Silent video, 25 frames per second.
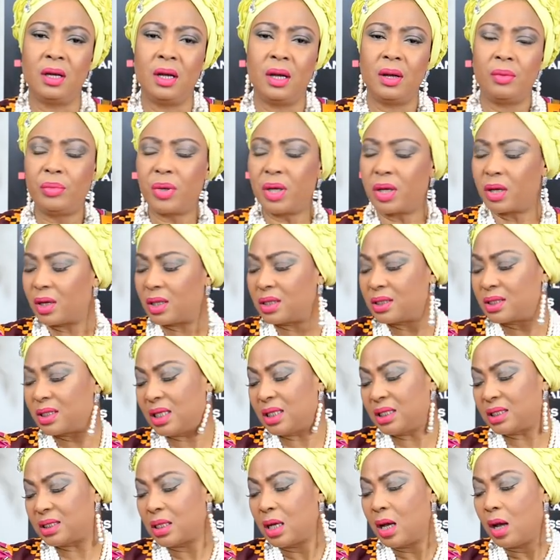Because
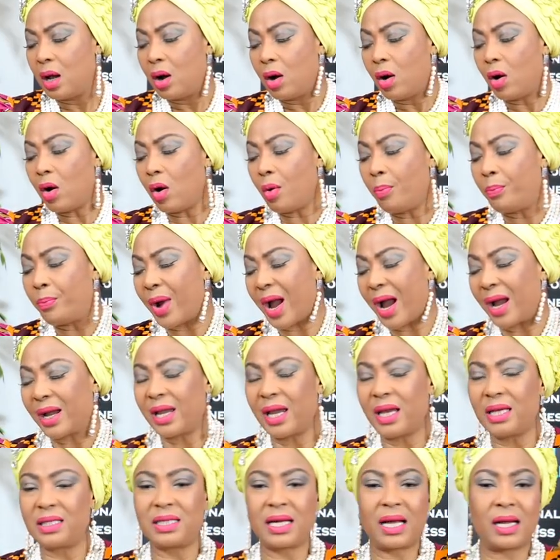this whole
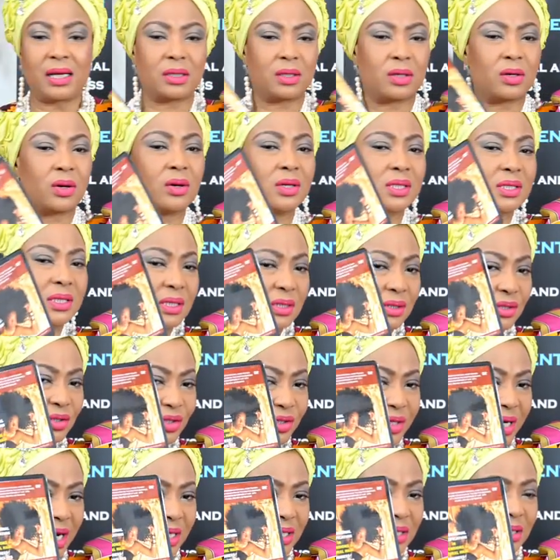package that
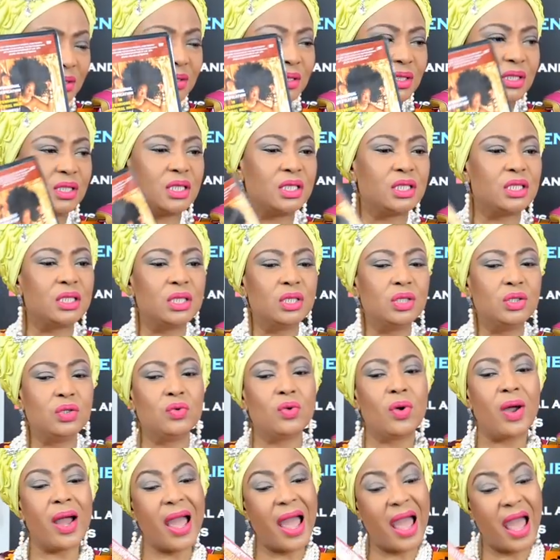concentrates on teaching
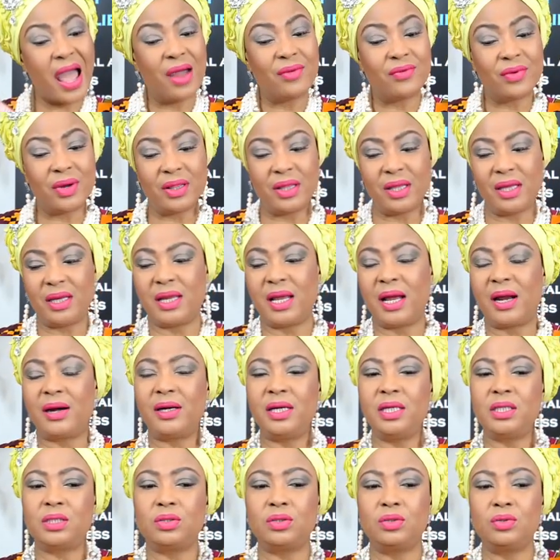you everything there
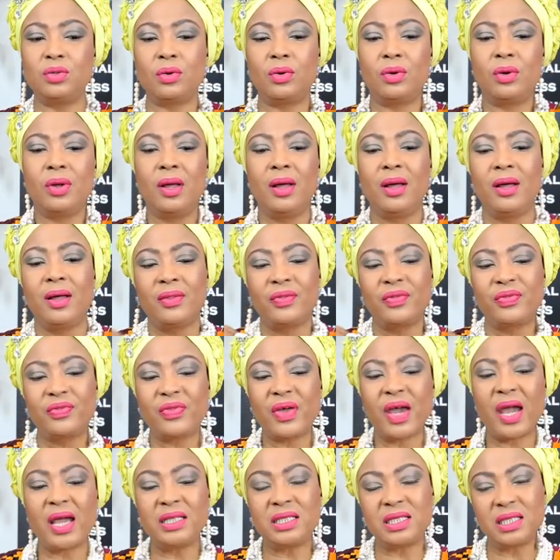is to know,
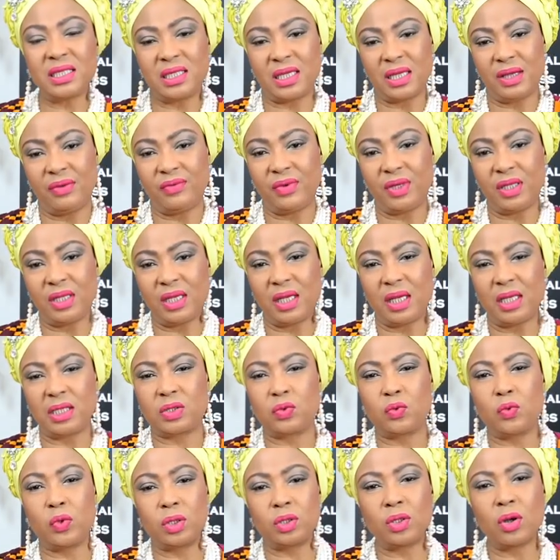30 DVDs
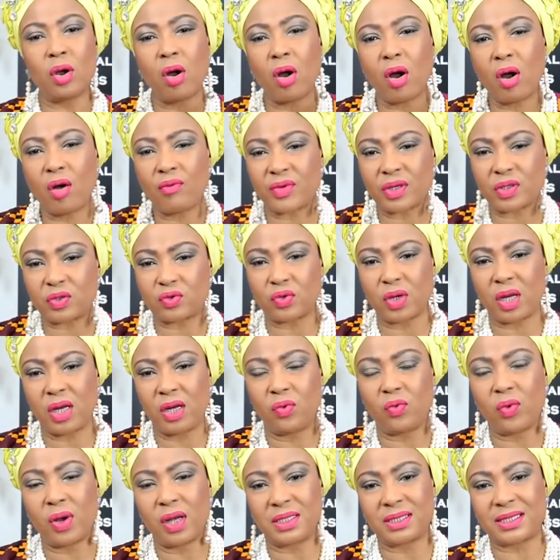with over
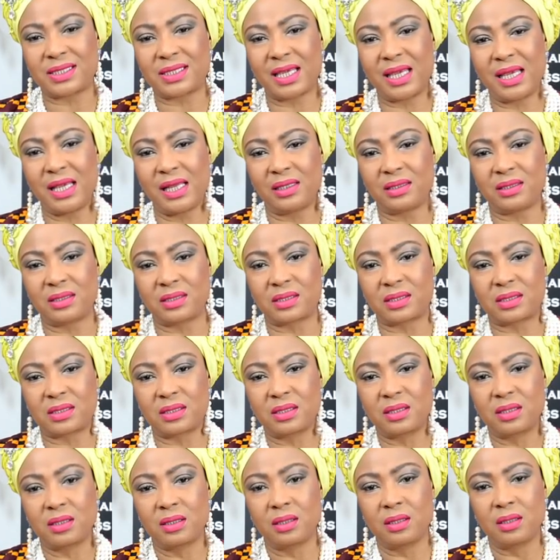21 skills,
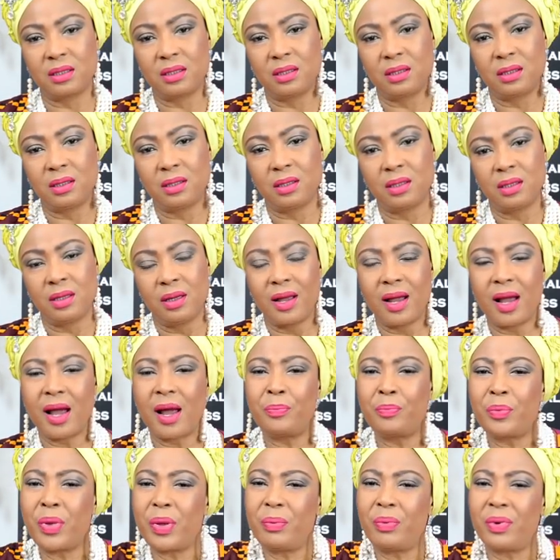
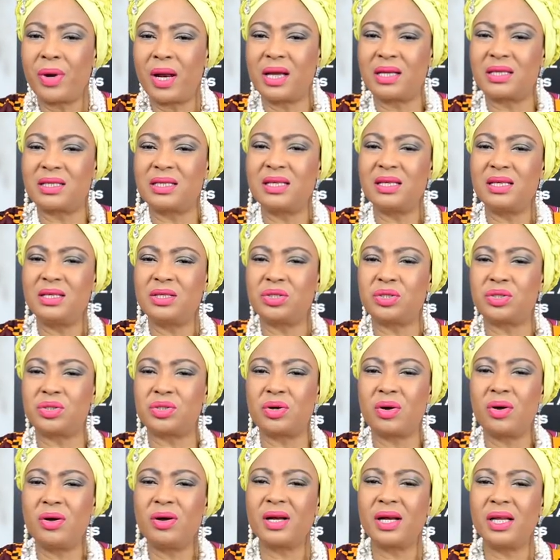and people are still
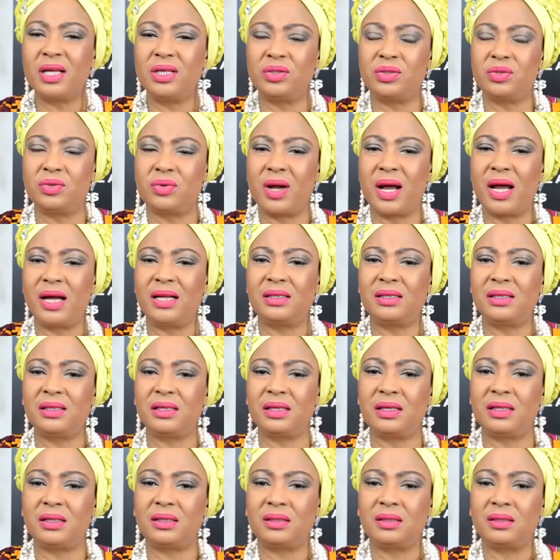struggling to handle
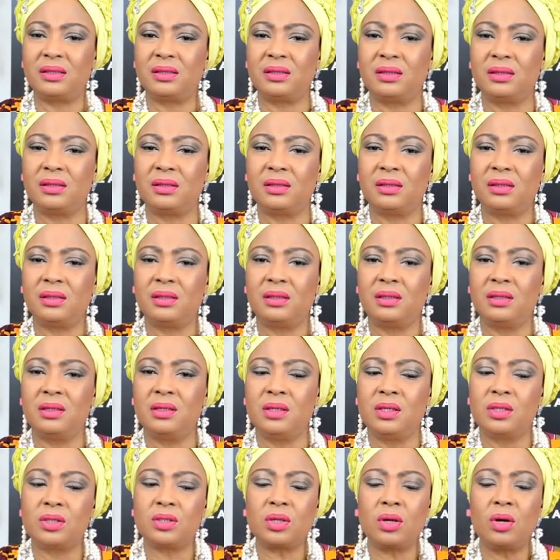it.
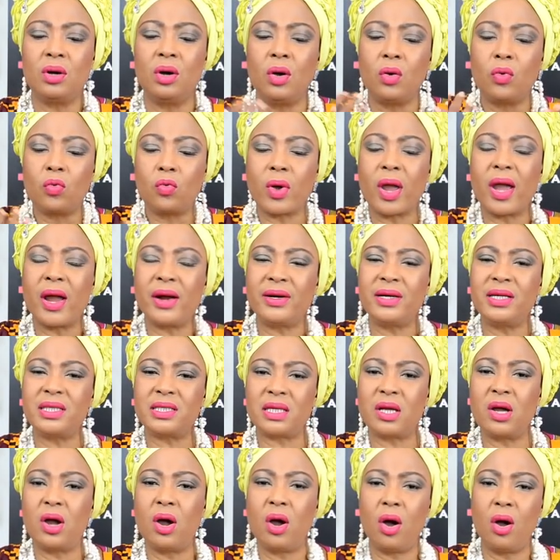So where is
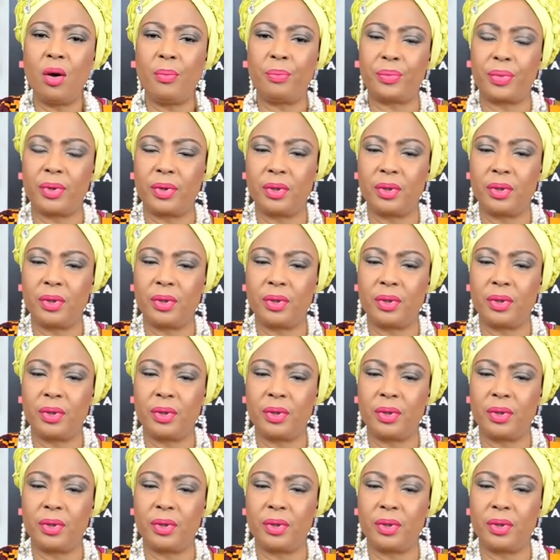the hope?